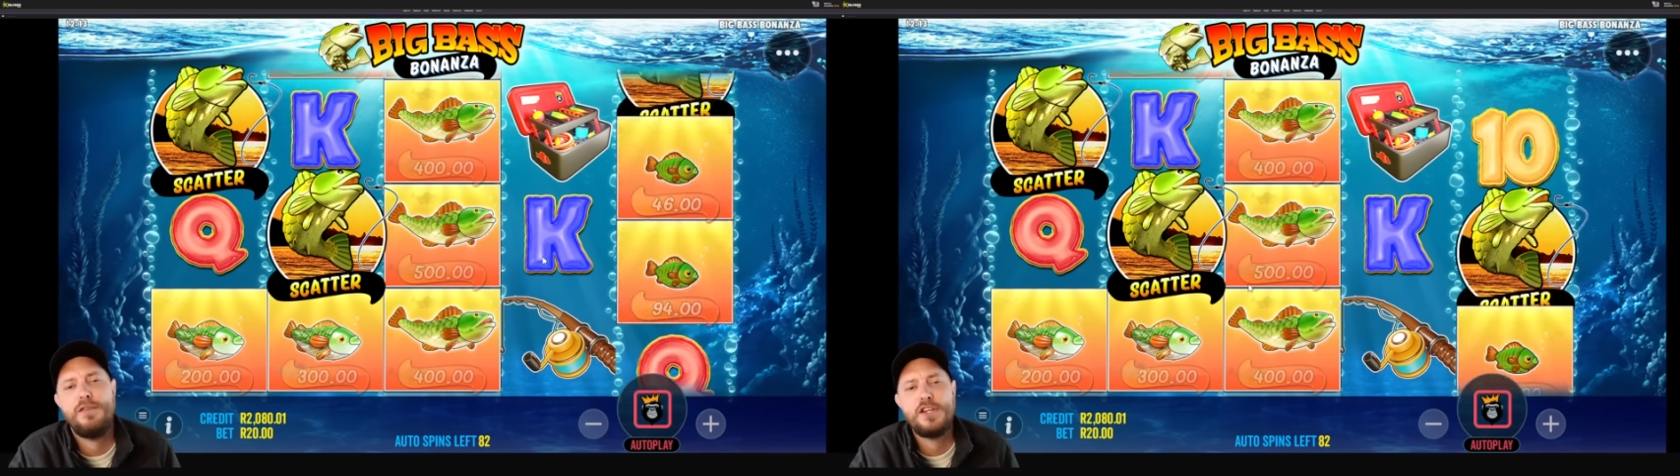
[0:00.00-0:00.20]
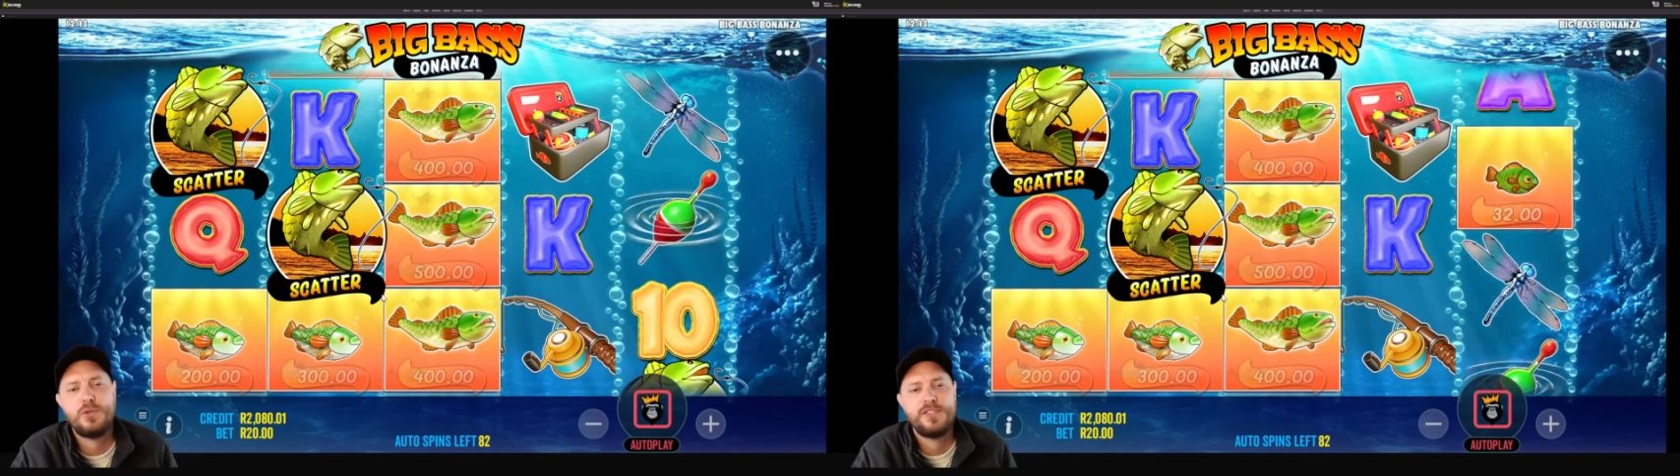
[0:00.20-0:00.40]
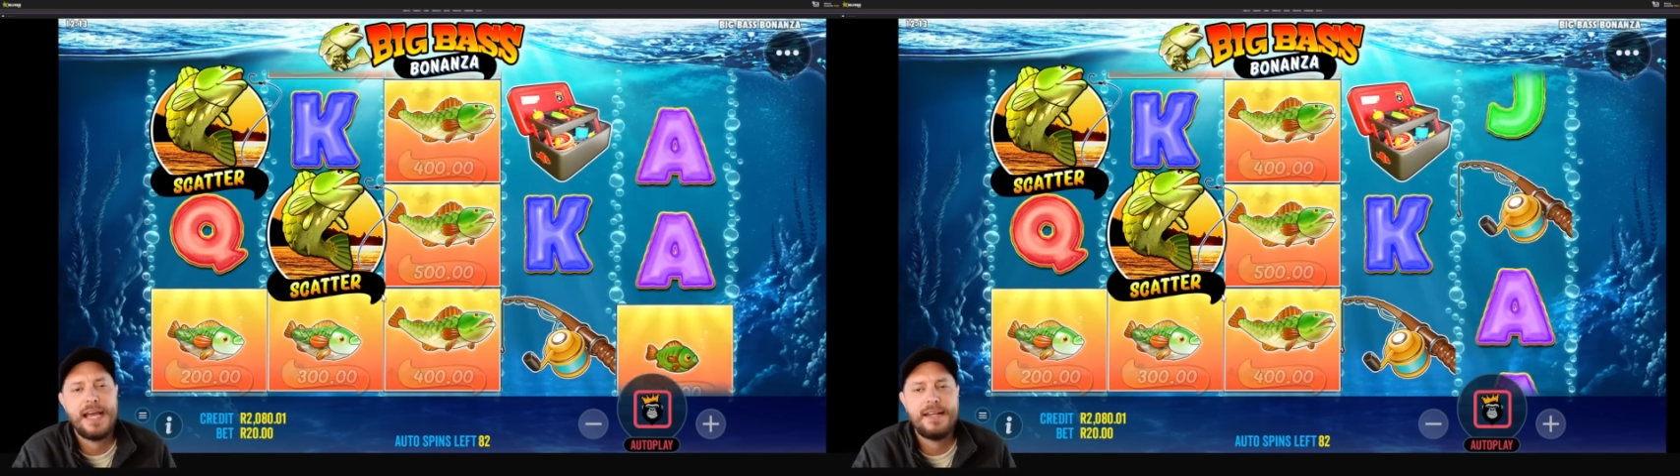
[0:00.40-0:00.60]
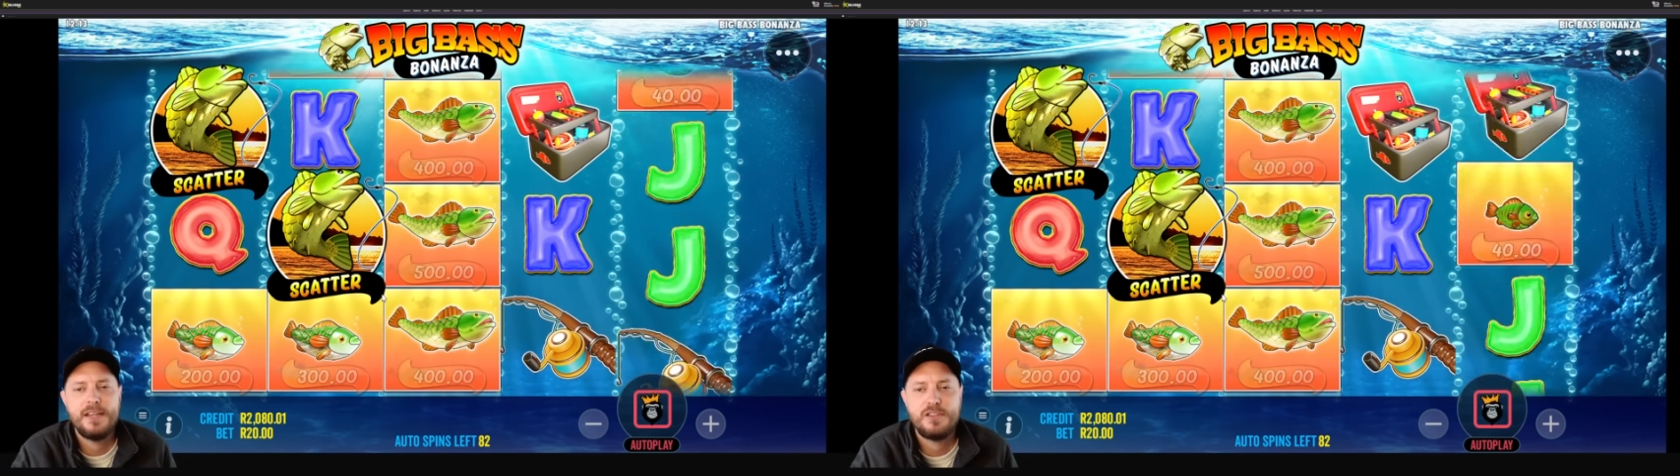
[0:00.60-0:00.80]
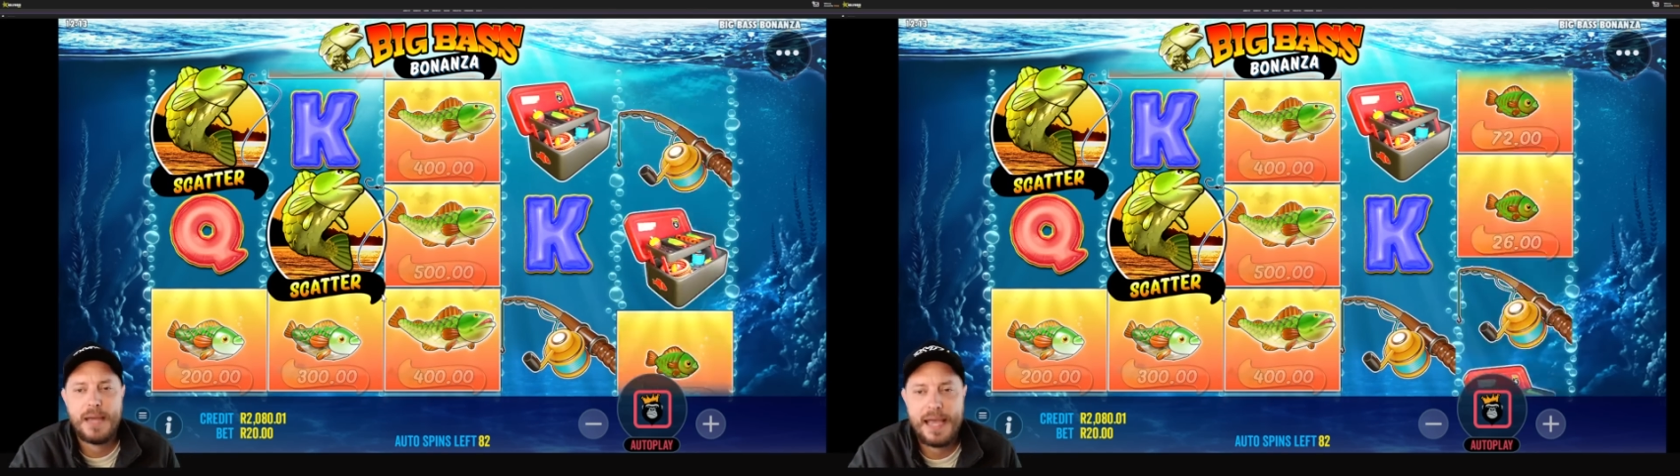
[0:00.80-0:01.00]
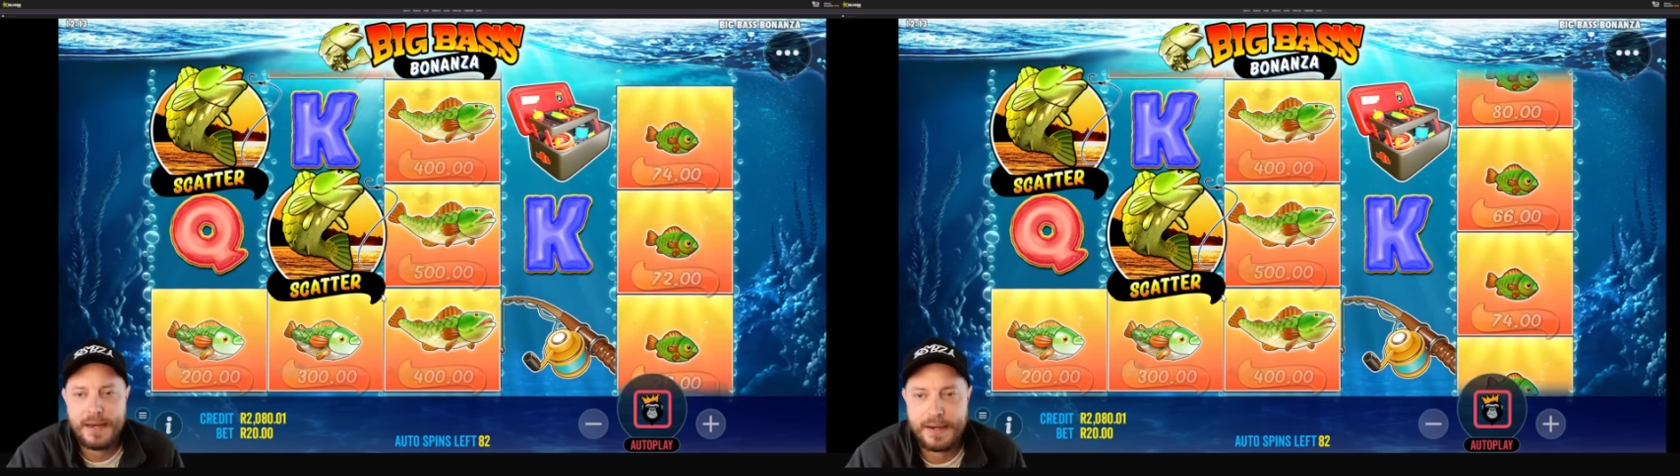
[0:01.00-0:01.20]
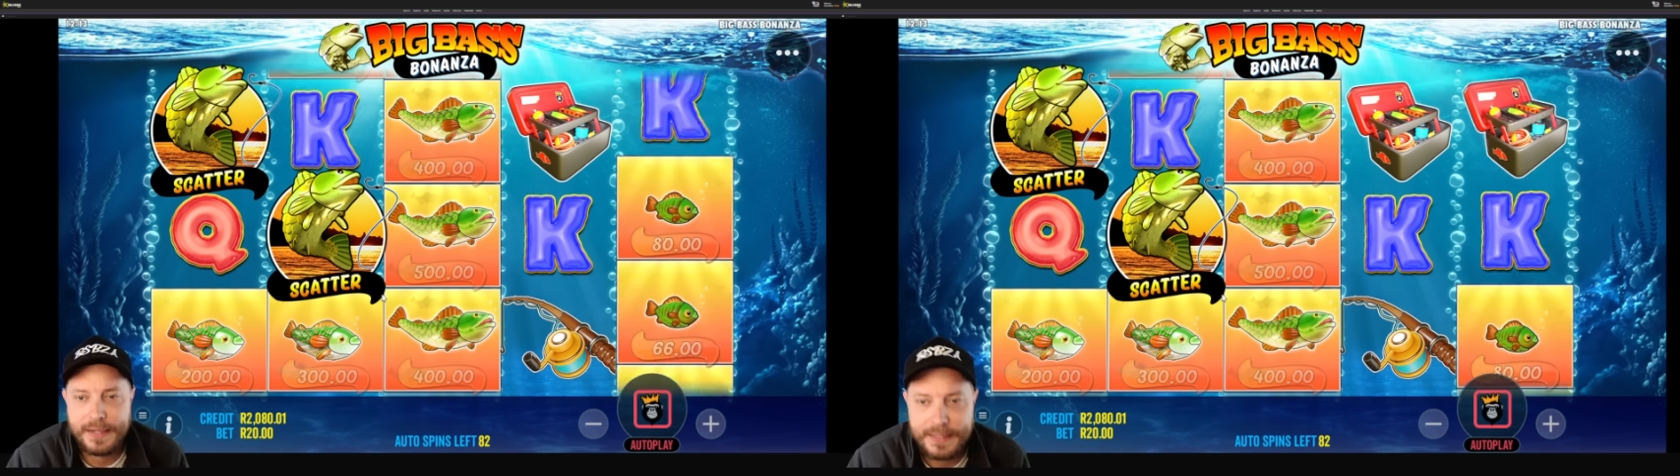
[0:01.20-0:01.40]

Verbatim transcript: fish or scatters, man.